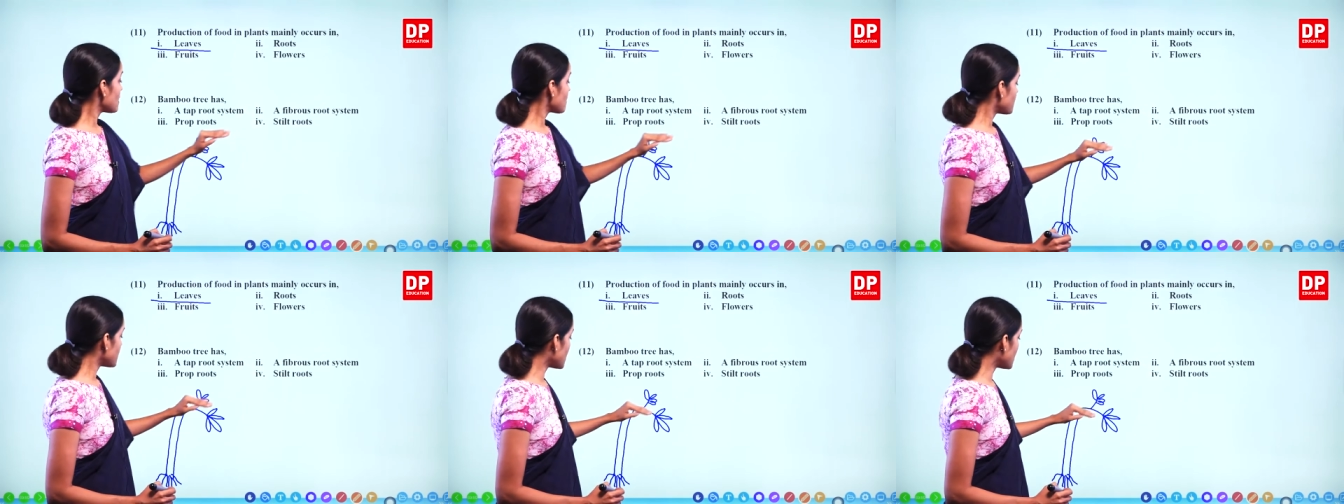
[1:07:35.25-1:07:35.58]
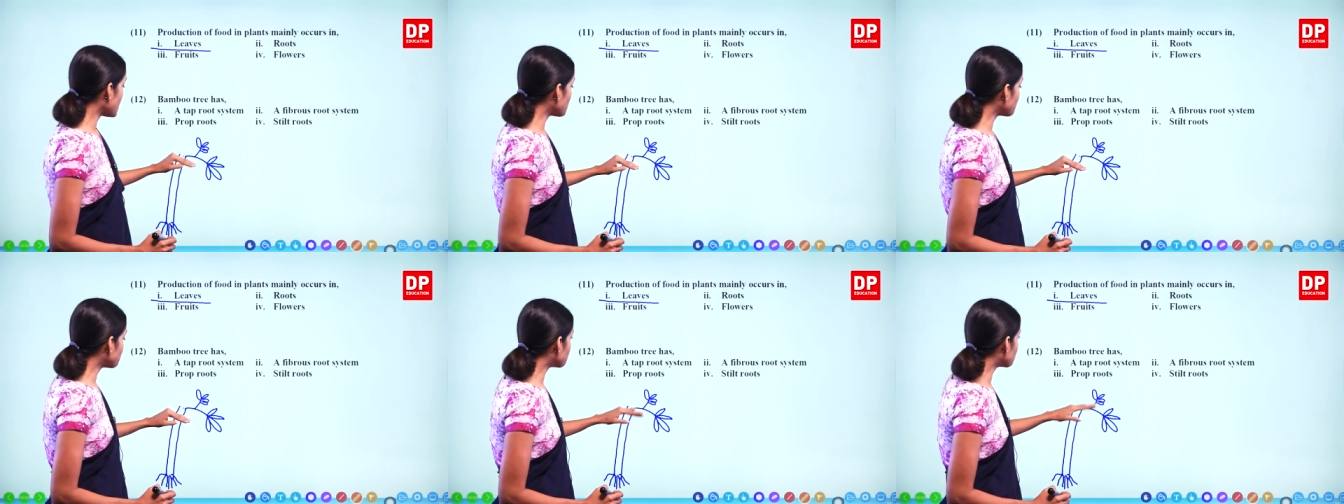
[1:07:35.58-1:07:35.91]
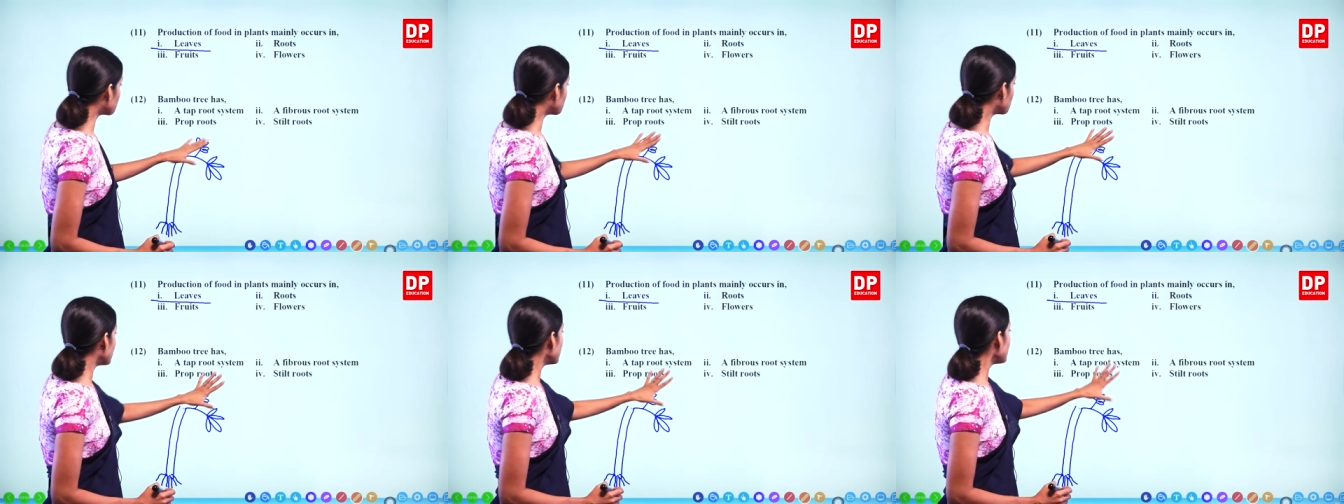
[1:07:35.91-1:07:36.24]

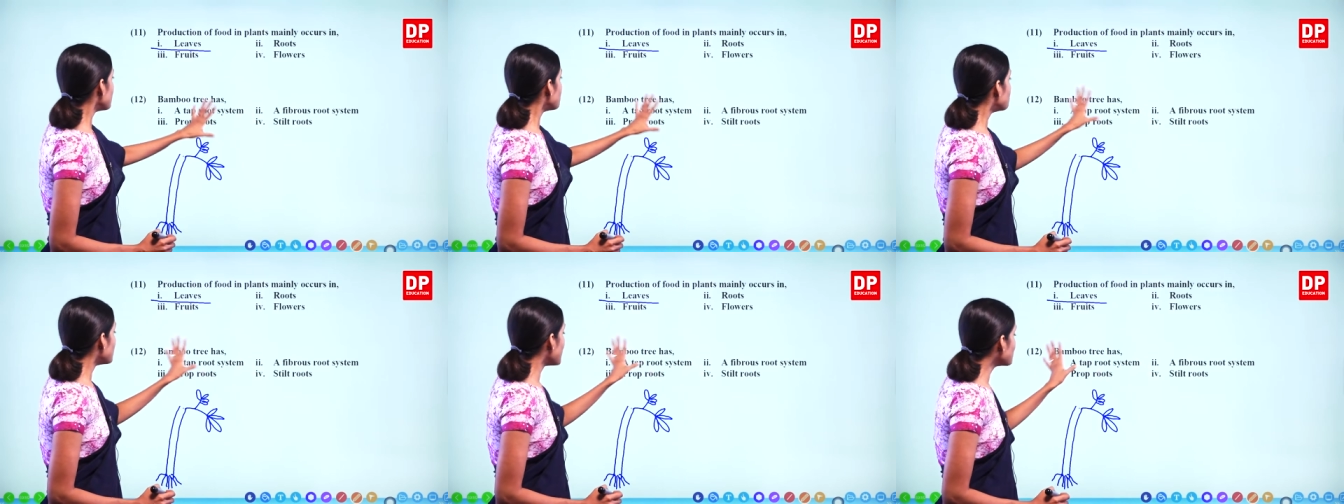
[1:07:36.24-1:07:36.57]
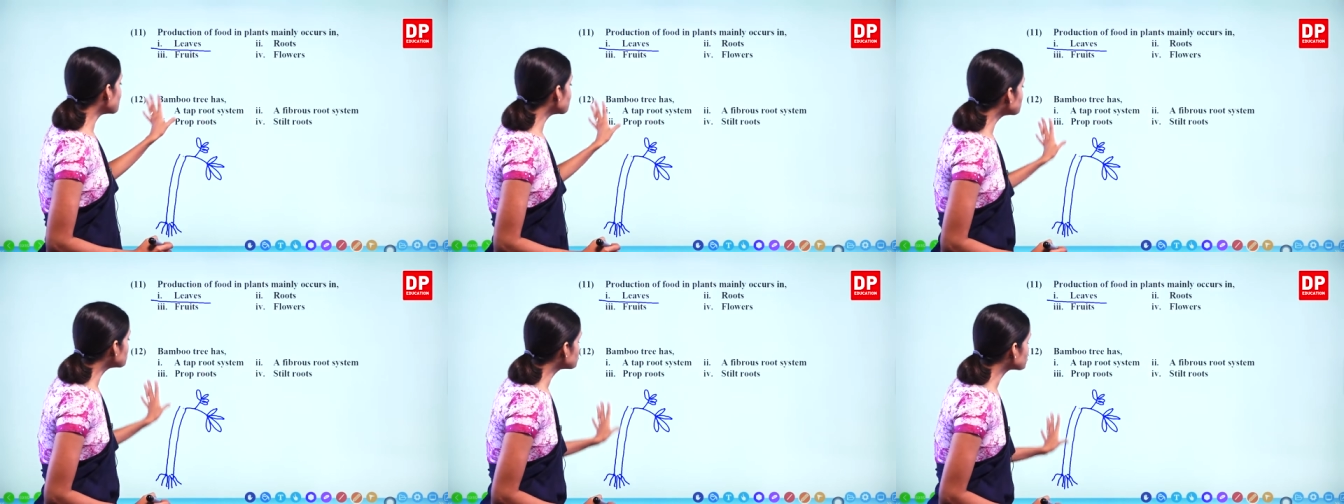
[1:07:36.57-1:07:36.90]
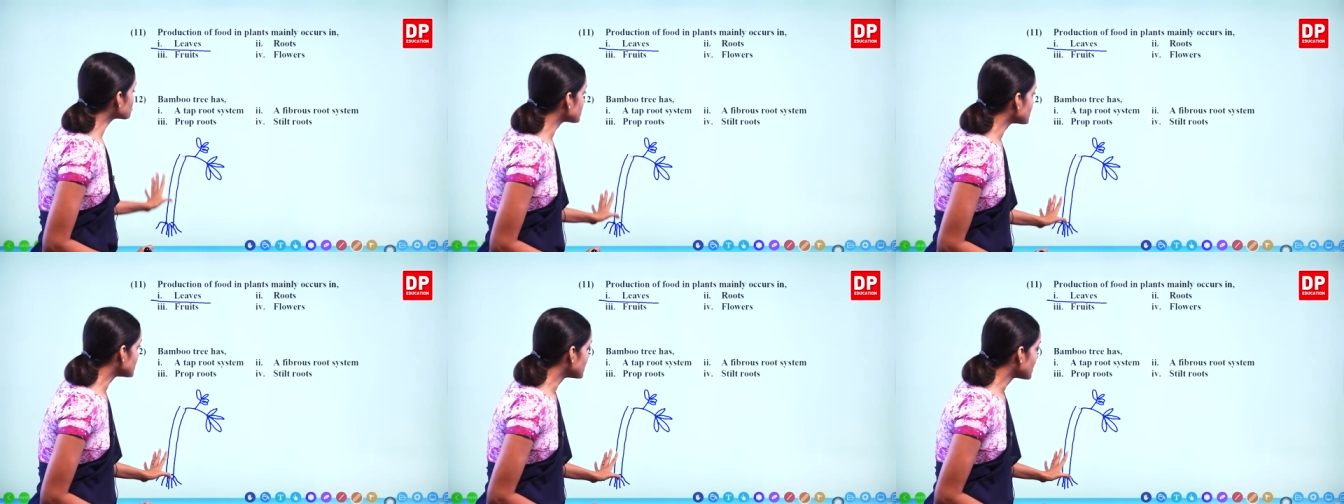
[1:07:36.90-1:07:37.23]
Therefore, bamboo
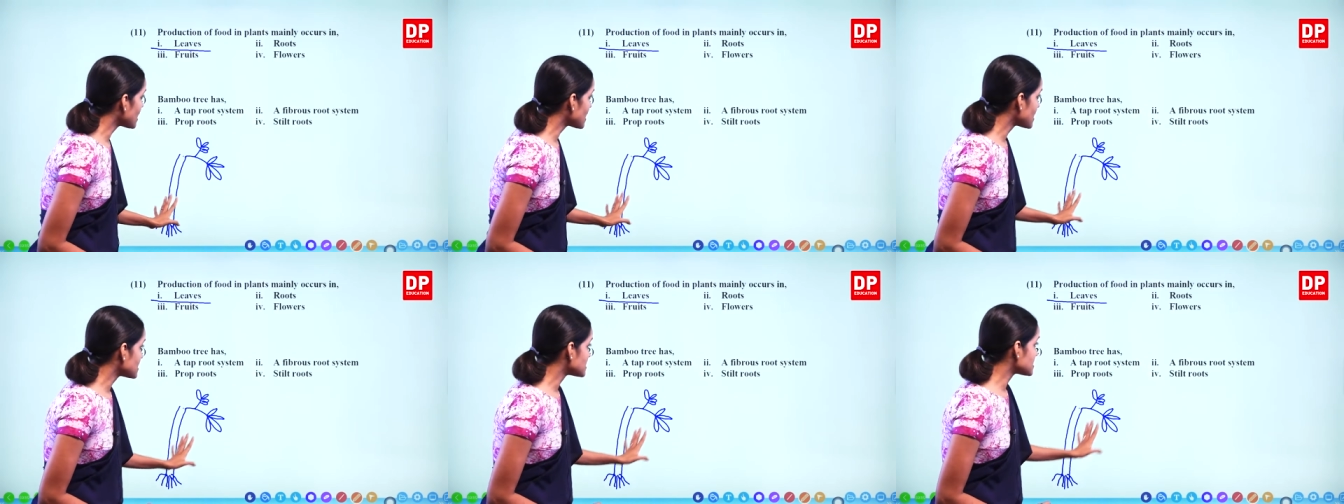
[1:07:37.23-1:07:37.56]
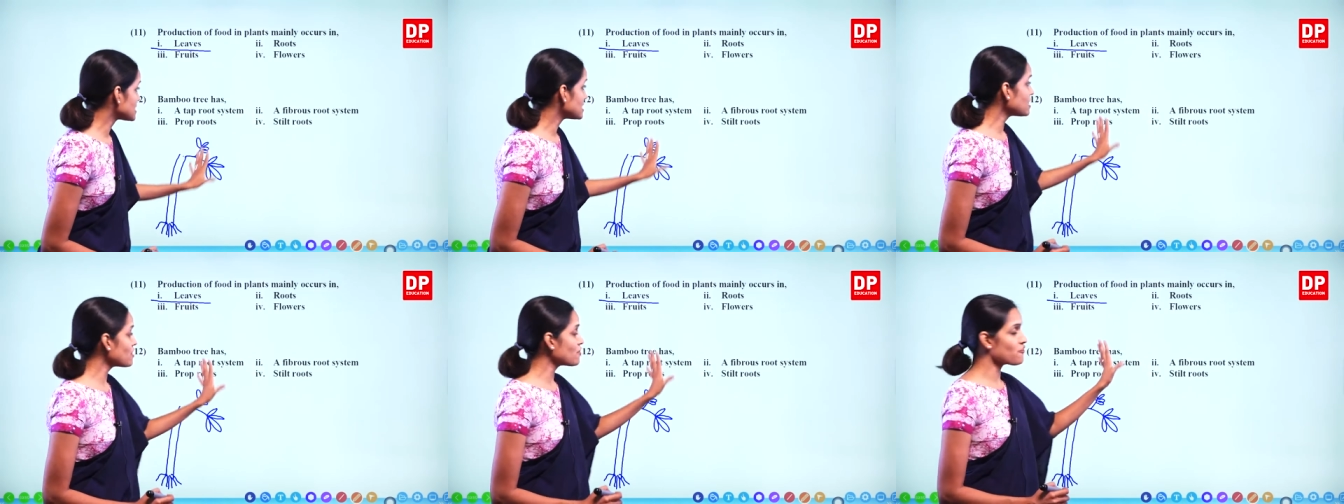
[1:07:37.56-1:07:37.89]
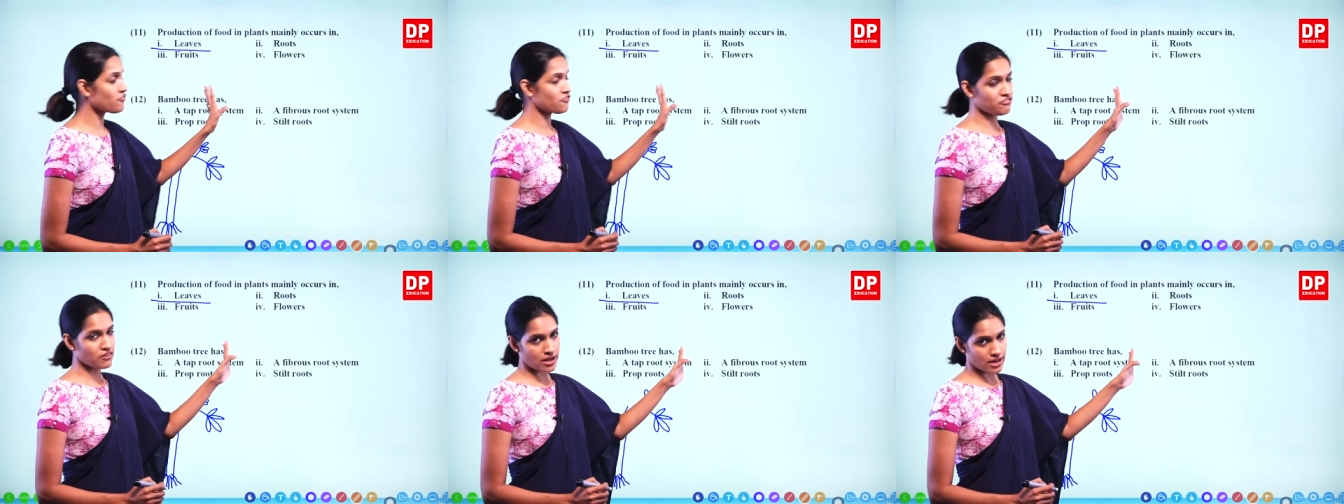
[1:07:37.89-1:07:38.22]
tree has a
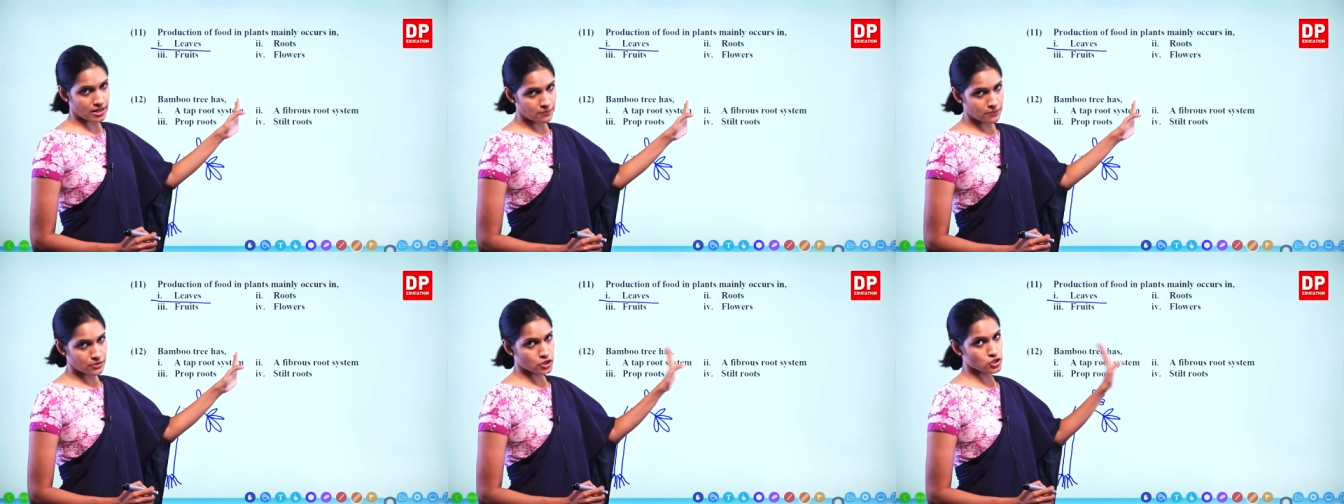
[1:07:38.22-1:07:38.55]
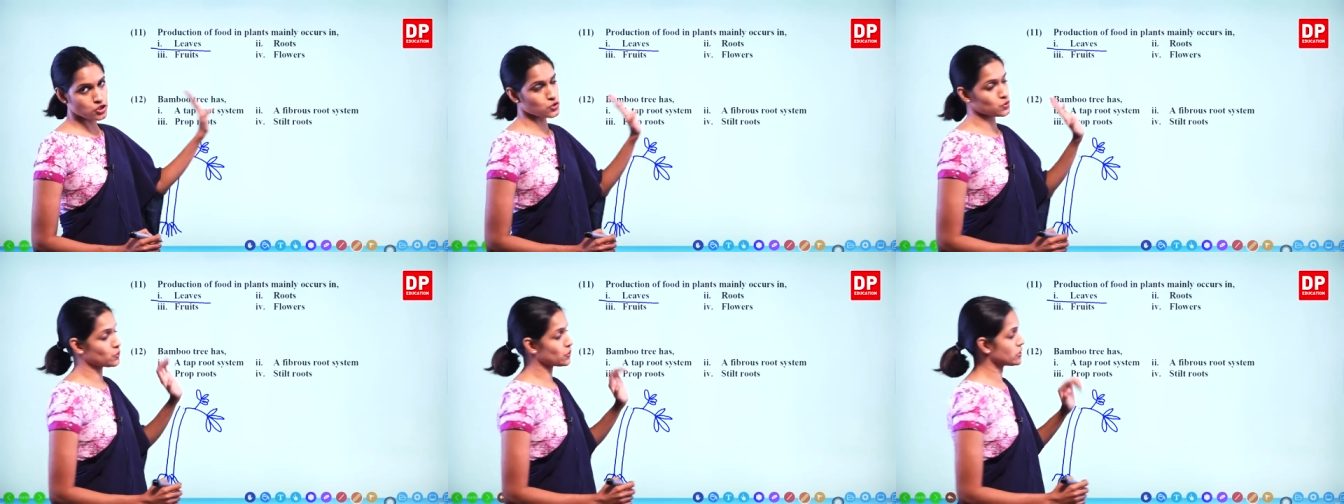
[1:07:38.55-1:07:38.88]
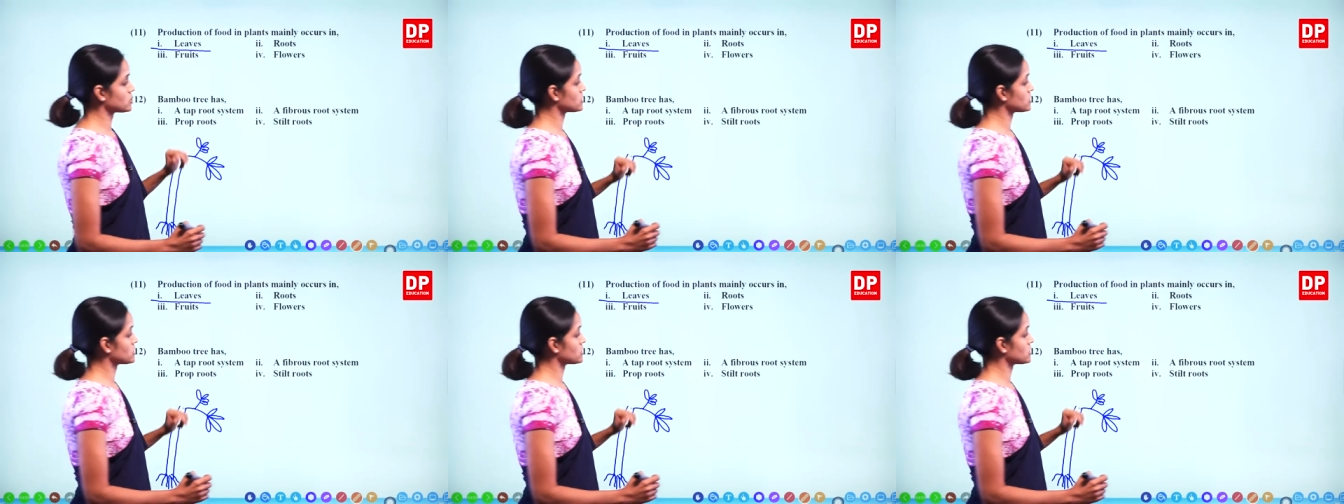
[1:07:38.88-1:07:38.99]
fibrous root